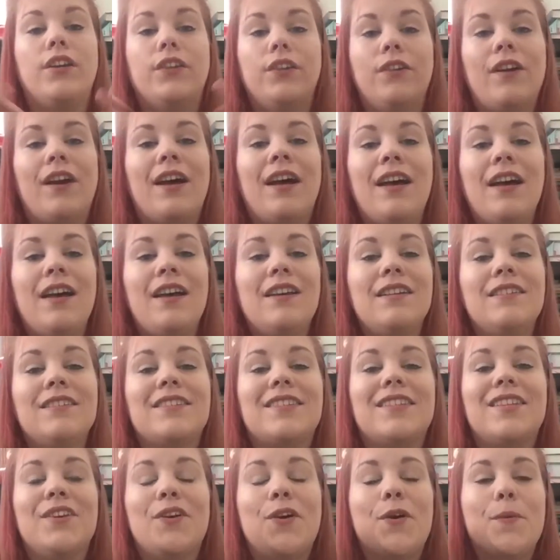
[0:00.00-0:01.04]
you
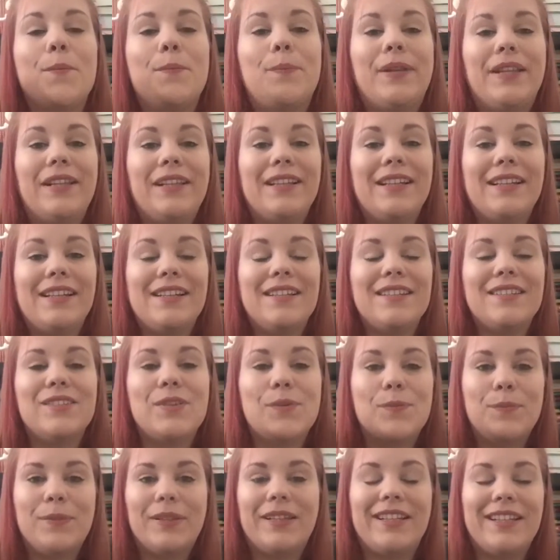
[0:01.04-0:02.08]
guys, please,
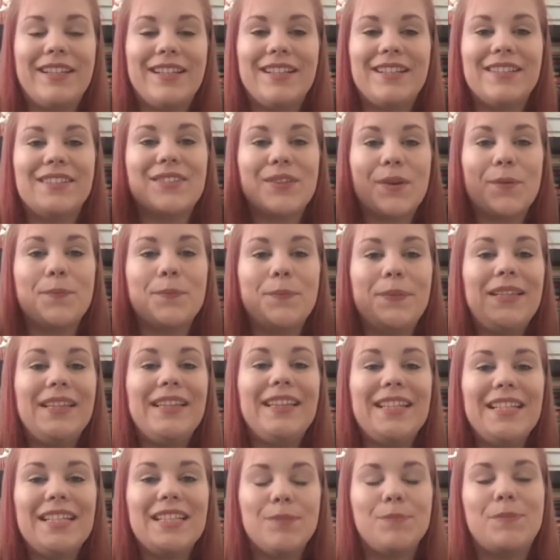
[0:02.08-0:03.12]
please,
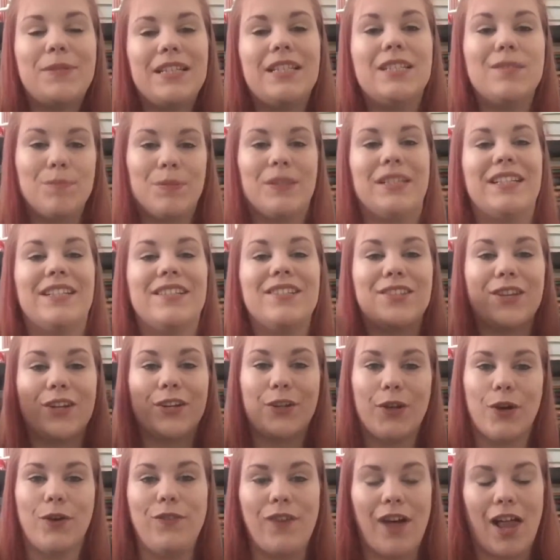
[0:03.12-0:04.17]
please, please, please
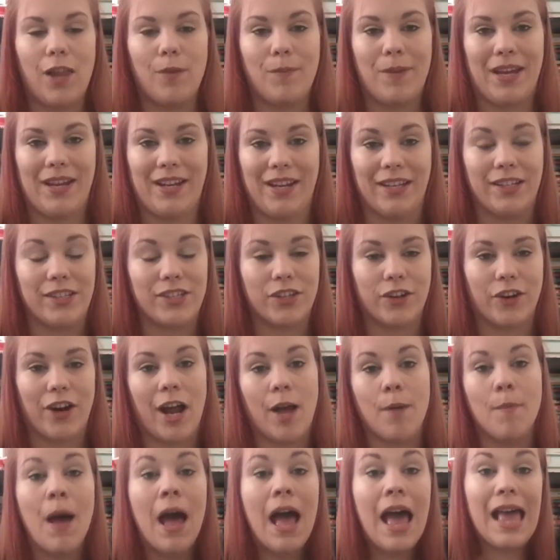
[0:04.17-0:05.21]
go follow me on
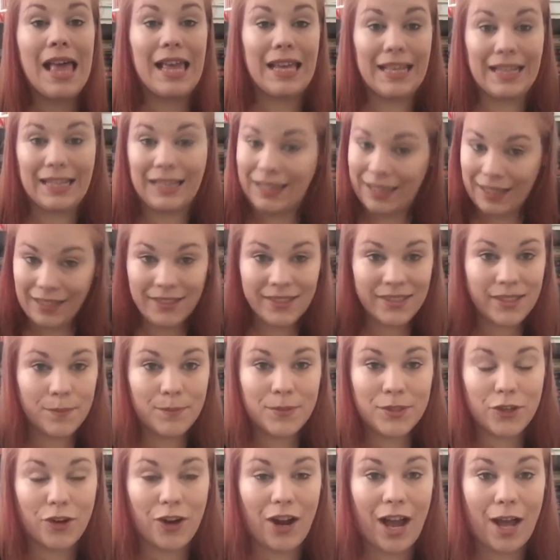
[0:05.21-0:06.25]
Instagram. Click
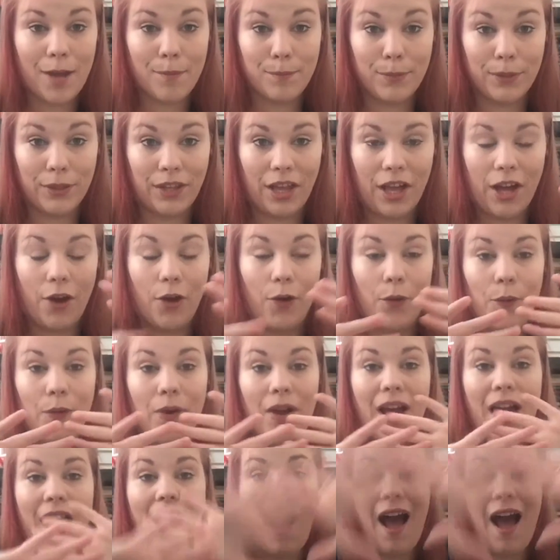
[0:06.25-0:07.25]
subscribe below.